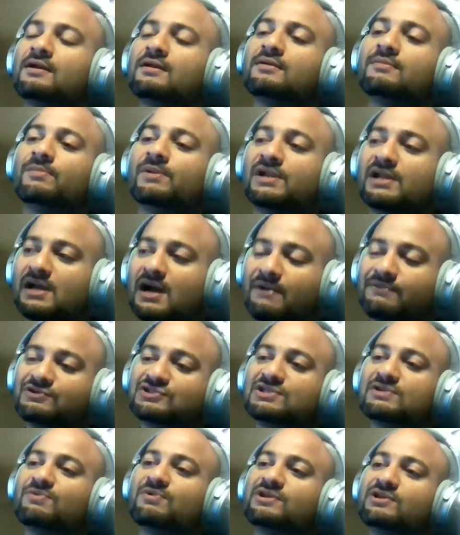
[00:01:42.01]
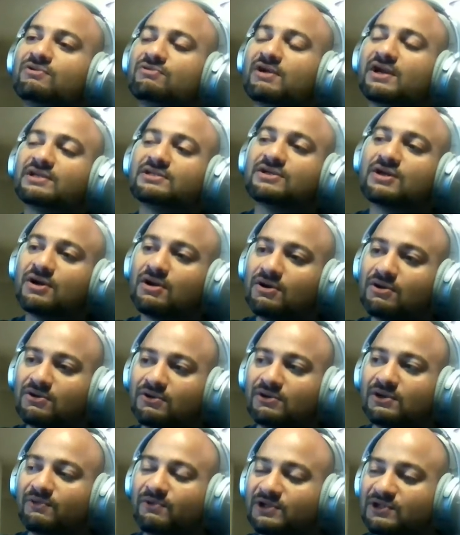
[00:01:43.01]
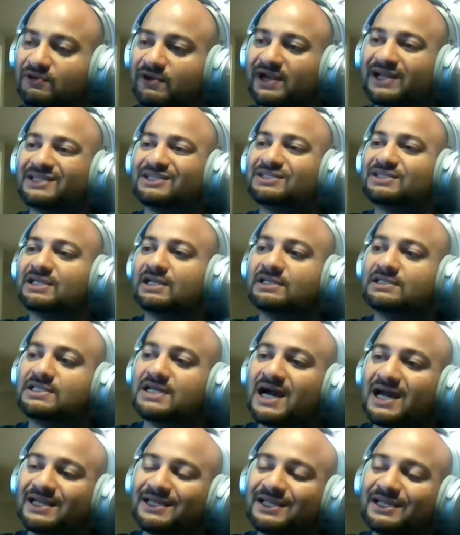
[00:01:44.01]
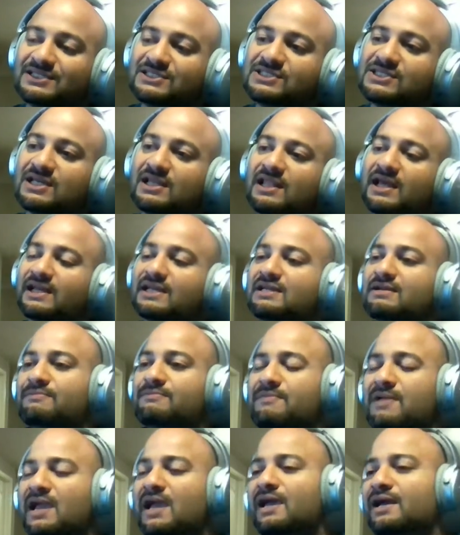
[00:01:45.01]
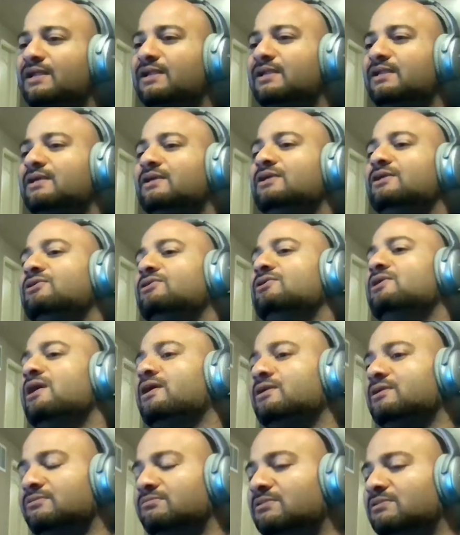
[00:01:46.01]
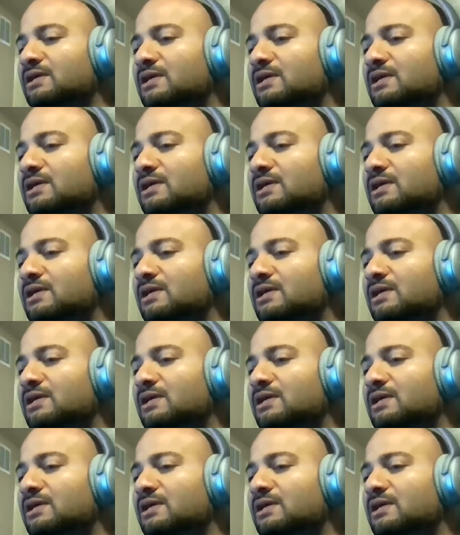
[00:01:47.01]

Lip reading: But obviously, when you write code, when you write a .NET CLI command, you gotta